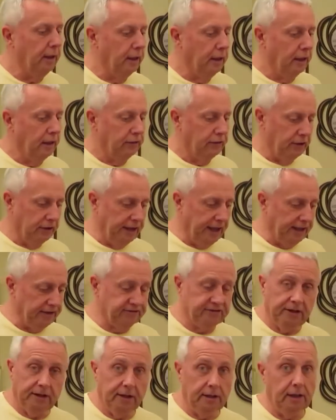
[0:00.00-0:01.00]
The next
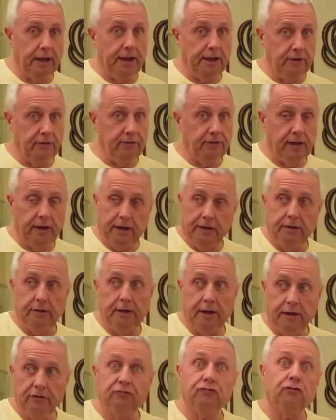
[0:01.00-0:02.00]
little
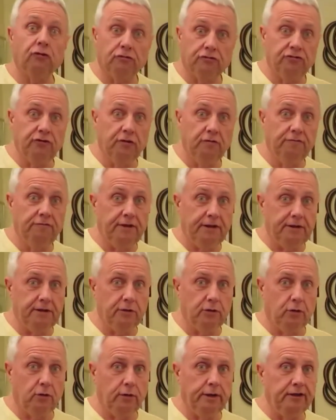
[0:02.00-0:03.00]
instructional
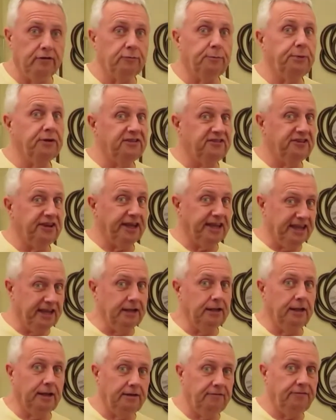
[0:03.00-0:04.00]
video is
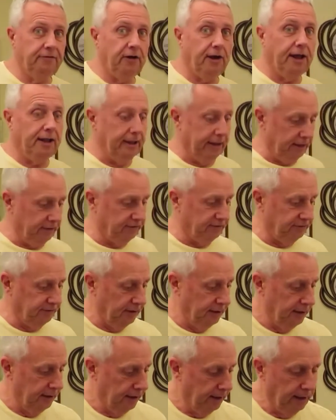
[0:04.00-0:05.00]
particularly for Alex.
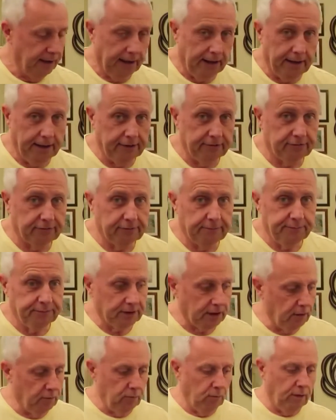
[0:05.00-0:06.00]
Alex,
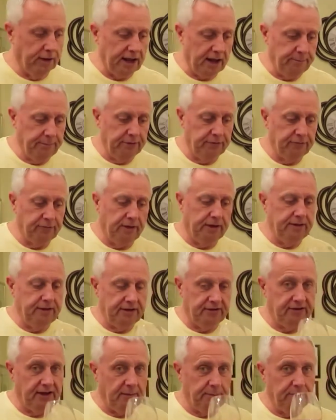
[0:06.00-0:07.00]
what happens when this
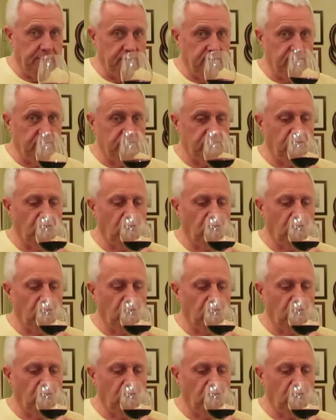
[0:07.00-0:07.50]
happens?